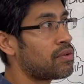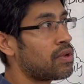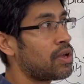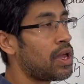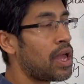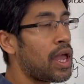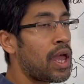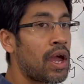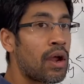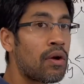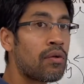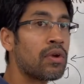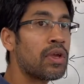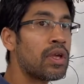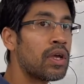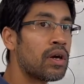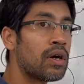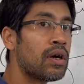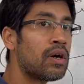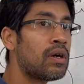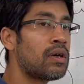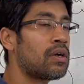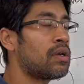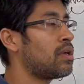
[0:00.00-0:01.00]

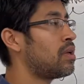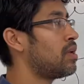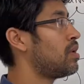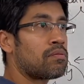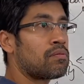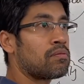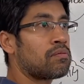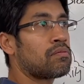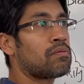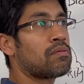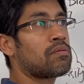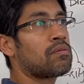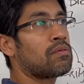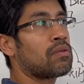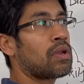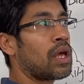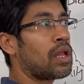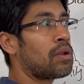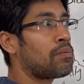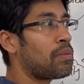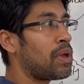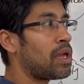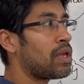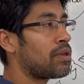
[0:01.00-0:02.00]
area
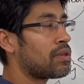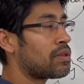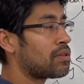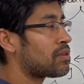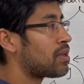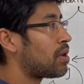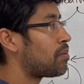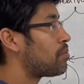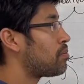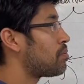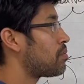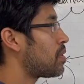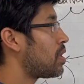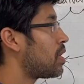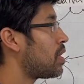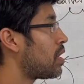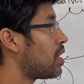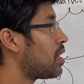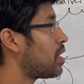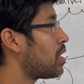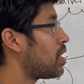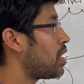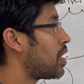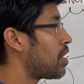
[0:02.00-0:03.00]
and make some
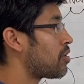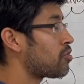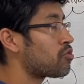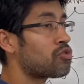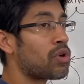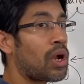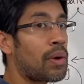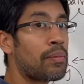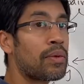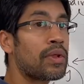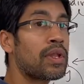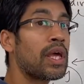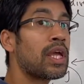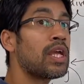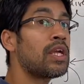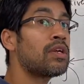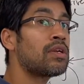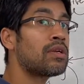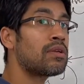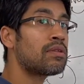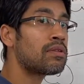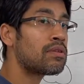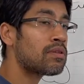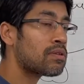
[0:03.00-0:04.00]

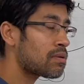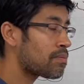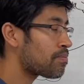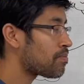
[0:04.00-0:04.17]
extrapolations